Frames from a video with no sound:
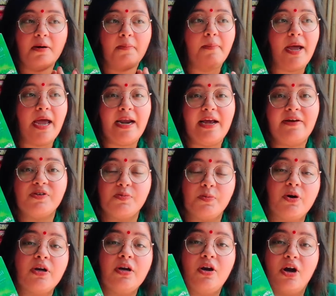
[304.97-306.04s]
And I've
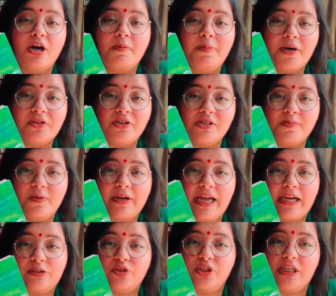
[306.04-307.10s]
spoken a lot about this book
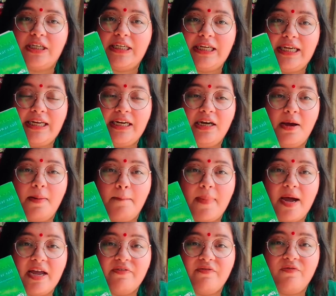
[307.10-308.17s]
actually in
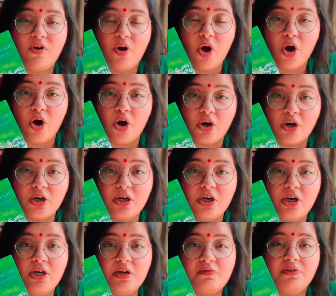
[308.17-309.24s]
my vlog,
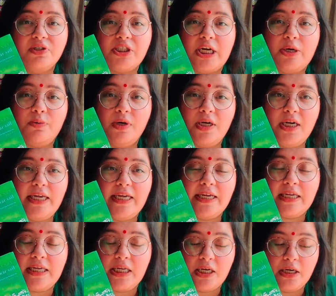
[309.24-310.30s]
which I will
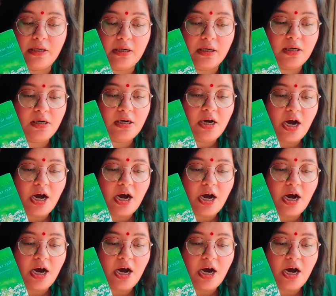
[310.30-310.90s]
link here.